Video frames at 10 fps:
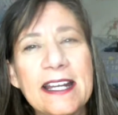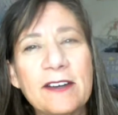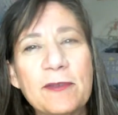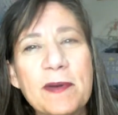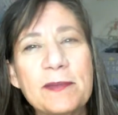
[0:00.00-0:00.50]

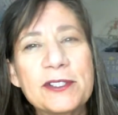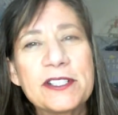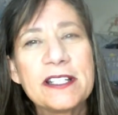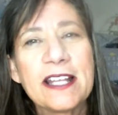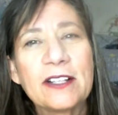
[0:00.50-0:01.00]
And I remember
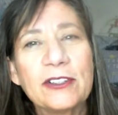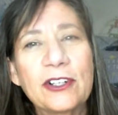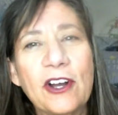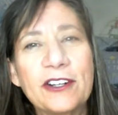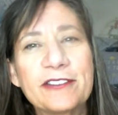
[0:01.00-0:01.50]
seeing that
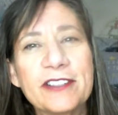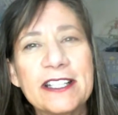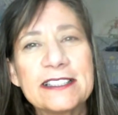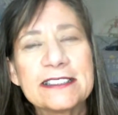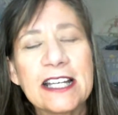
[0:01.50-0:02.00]
look on her
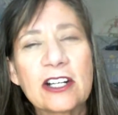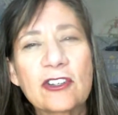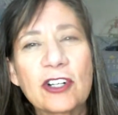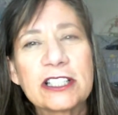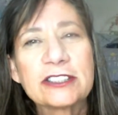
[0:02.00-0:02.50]
face,
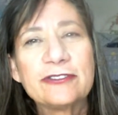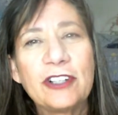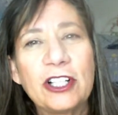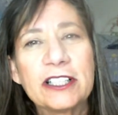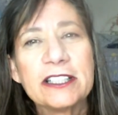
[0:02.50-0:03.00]
that
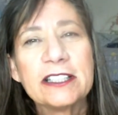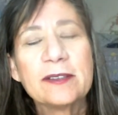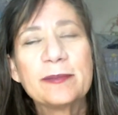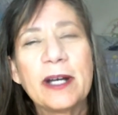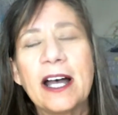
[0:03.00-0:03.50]

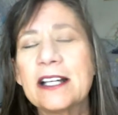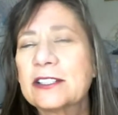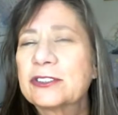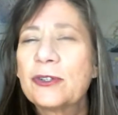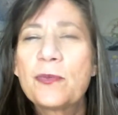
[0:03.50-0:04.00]
crestfallen, uh,
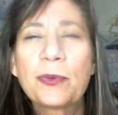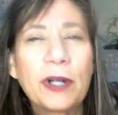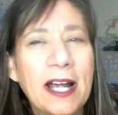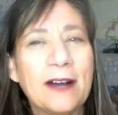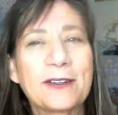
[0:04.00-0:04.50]
so
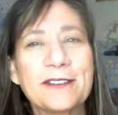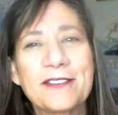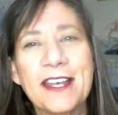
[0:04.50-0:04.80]
proud of